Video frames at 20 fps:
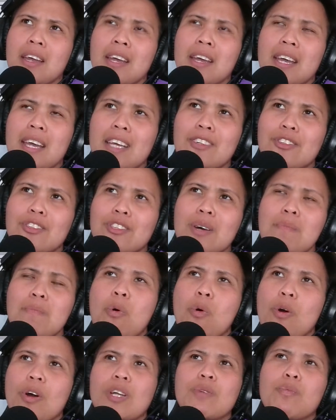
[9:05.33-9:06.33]
in some
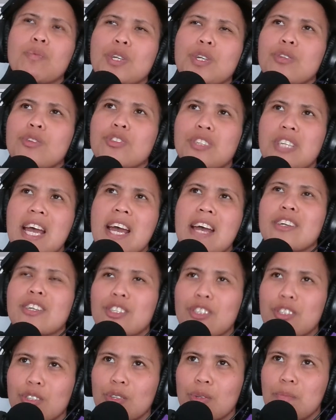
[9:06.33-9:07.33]
point when your
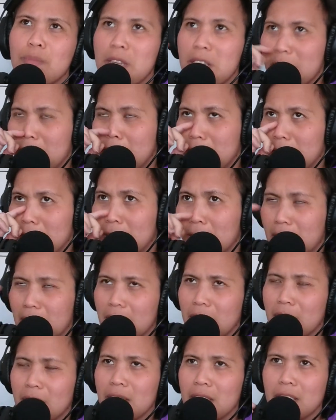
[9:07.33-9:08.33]
standards could be
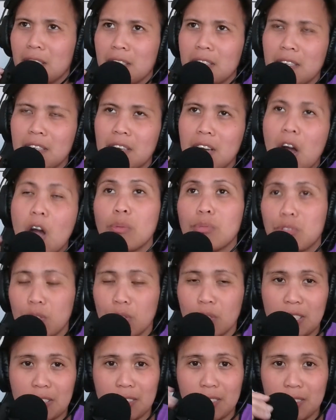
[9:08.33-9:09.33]

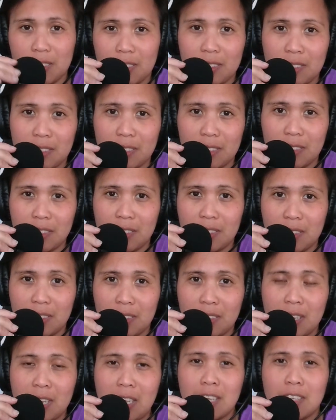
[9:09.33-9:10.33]
obsolete,
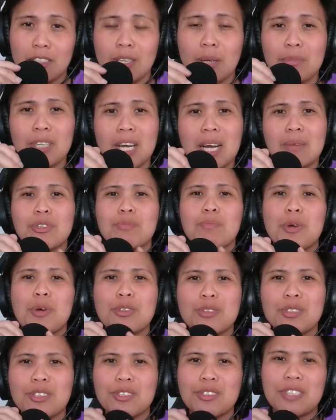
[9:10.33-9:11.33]
sometimes
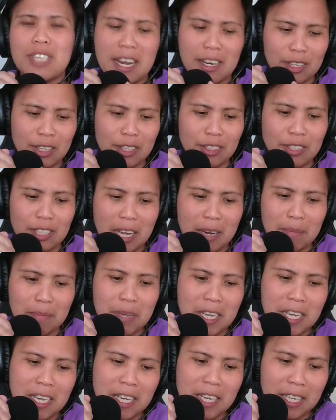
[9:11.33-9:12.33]
personal standards can
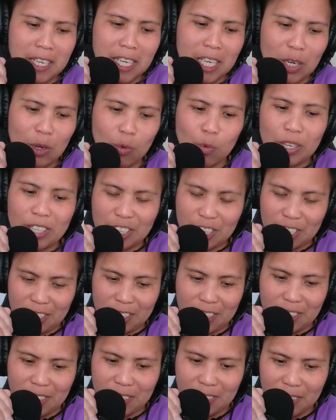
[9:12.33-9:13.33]
be
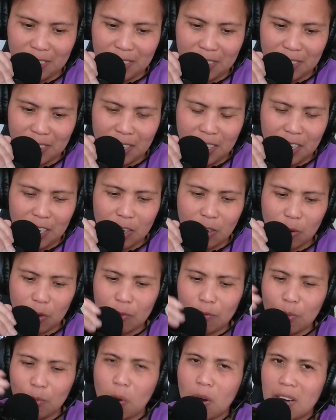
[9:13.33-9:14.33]
rigid.
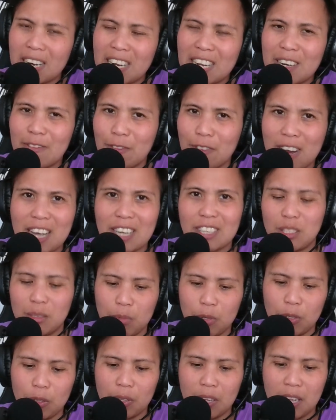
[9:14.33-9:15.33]
If you are
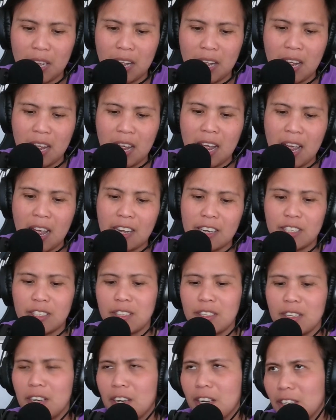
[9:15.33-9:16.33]
inflexible and
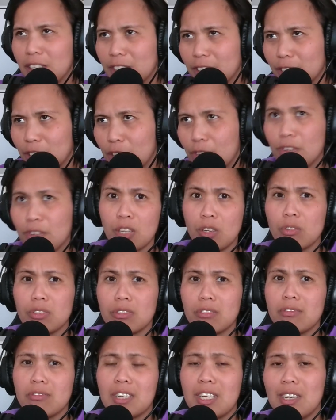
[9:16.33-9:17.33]
difficult
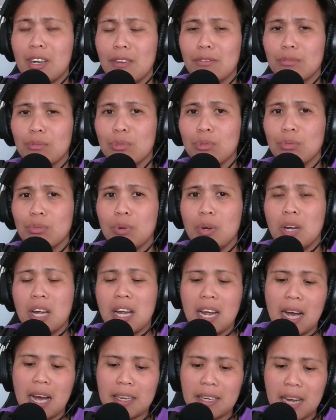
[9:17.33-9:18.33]
enough to
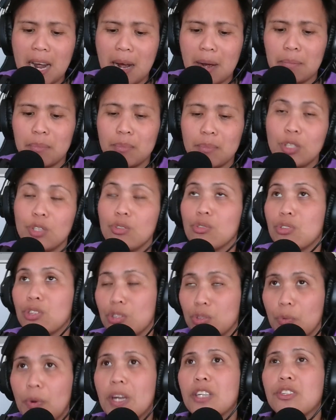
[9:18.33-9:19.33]
adapt new
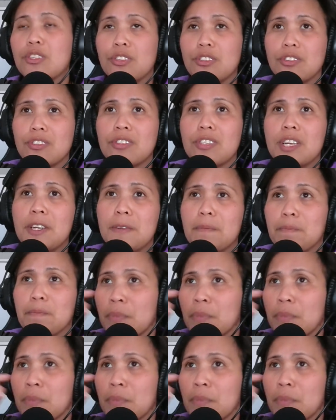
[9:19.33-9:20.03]
situations, then